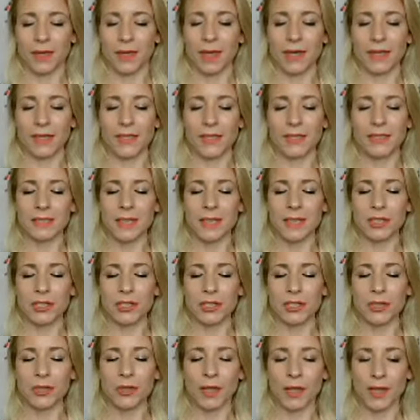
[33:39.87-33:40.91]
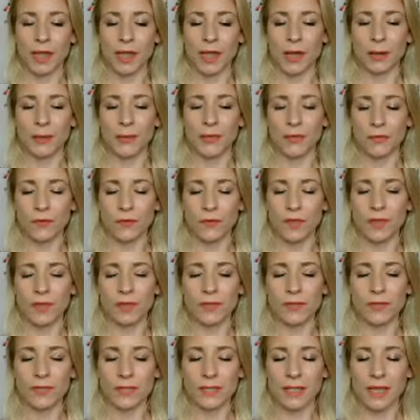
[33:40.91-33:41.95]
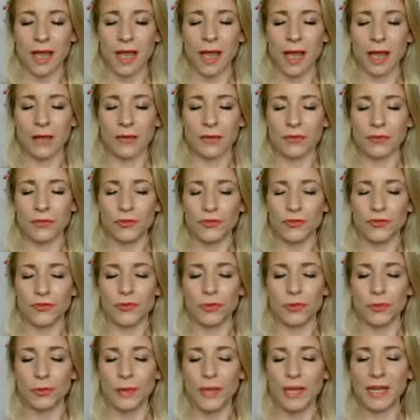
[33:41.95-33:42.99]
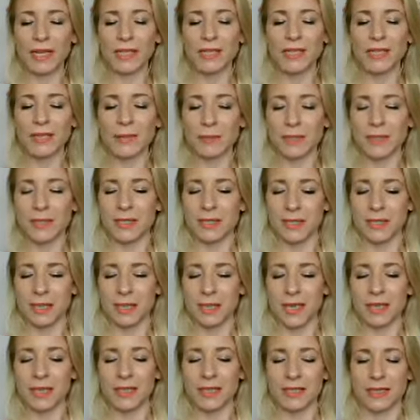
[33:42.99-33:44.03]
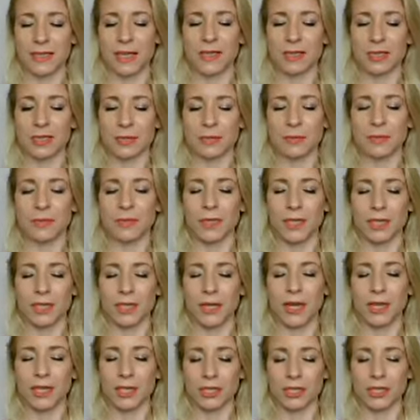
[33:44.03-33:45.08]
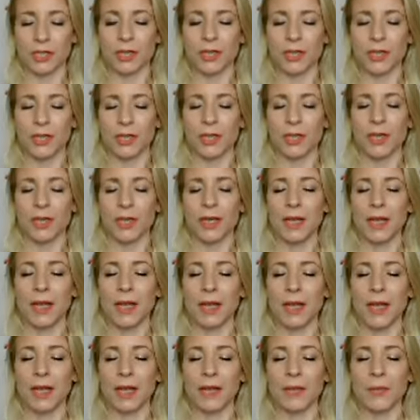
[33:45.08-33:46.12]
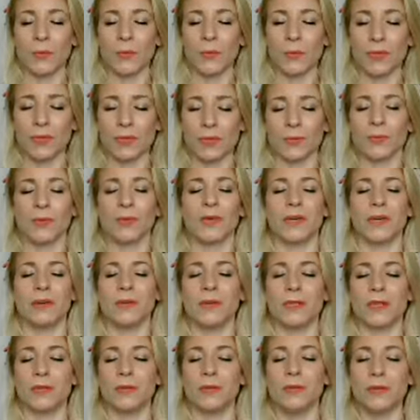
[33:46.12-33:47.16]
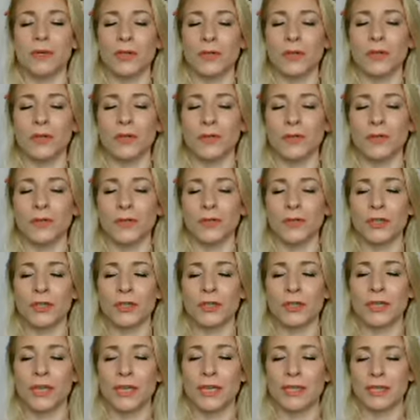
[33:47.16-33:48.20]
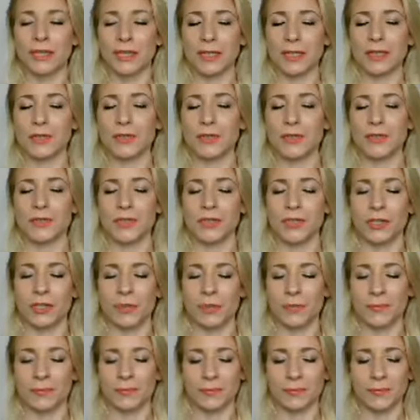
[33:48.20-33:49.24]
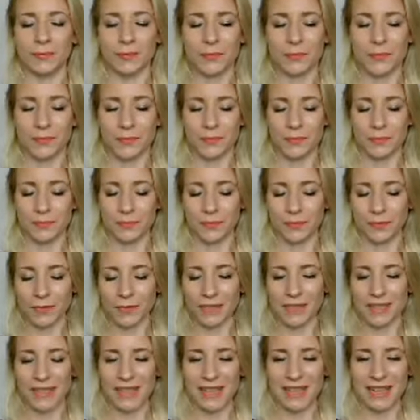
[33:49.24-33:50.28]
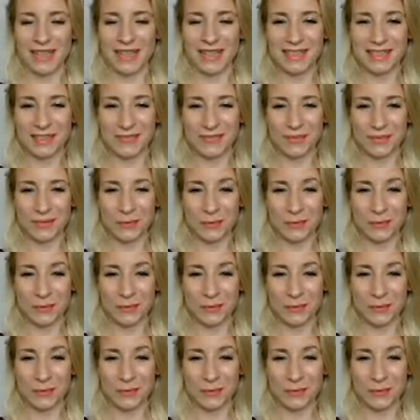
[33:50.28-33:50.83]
And instead show you how it feels to have true intimacy in a sexual connection um, with somebody that you love and that loves you. Say yes if you